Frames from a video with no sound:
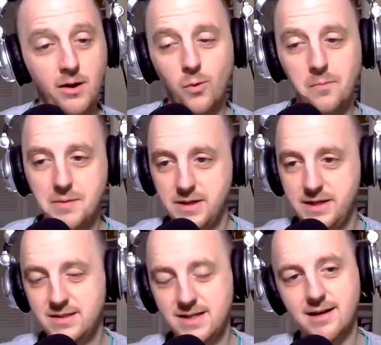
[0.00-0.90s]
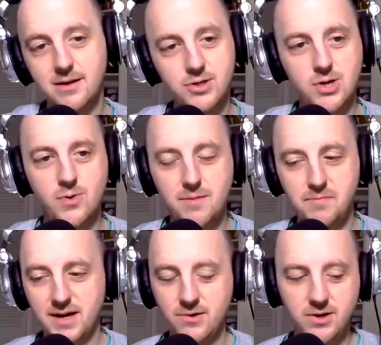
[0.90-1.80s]
Or maybe he's not going to show
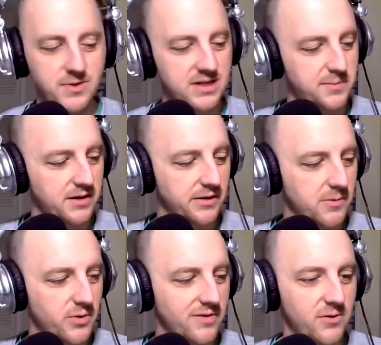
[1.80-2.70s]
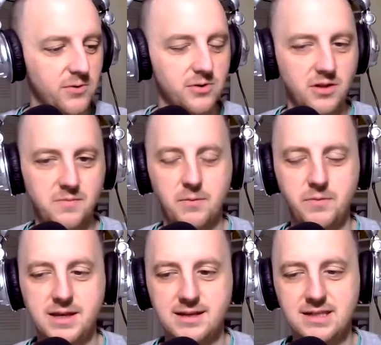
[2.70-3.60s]
up. I don't know. He's been a little more vocal about
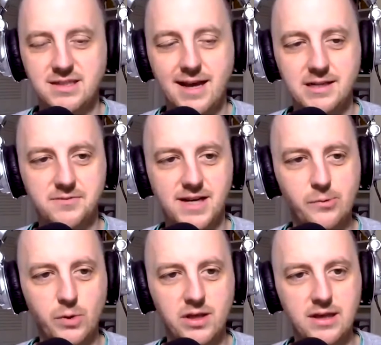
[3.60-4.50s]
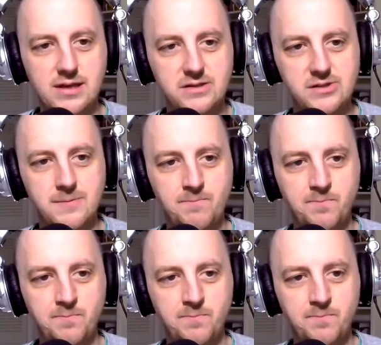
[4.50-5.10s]
being dissatisfied with his